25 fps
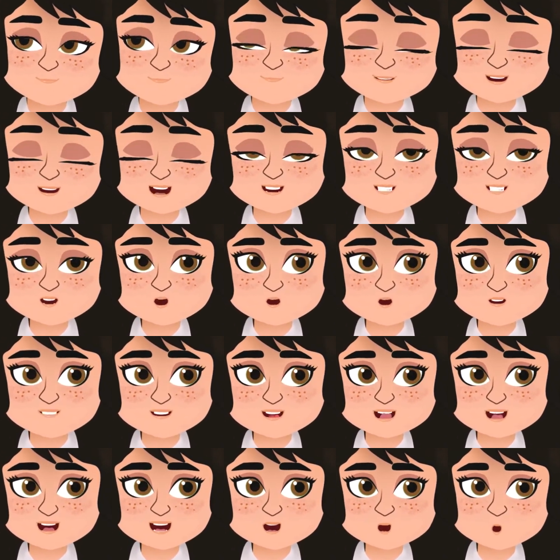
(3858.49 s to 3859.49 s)
and the person
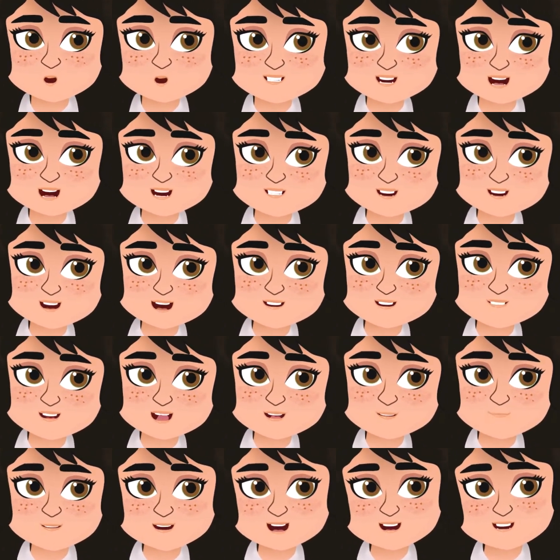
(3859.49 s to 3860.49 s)
who makes the funniest
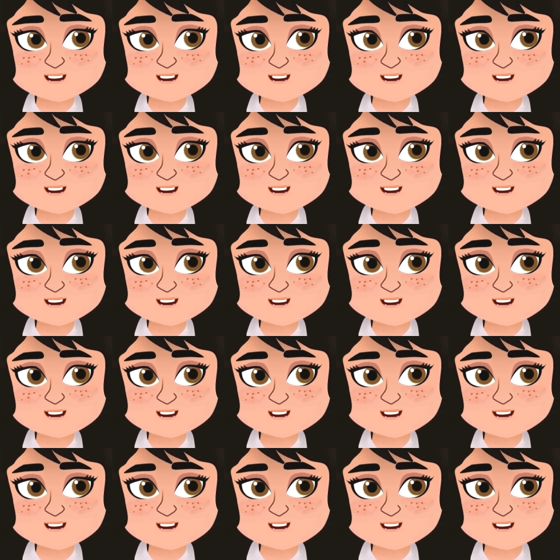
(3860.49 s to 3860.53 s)
pose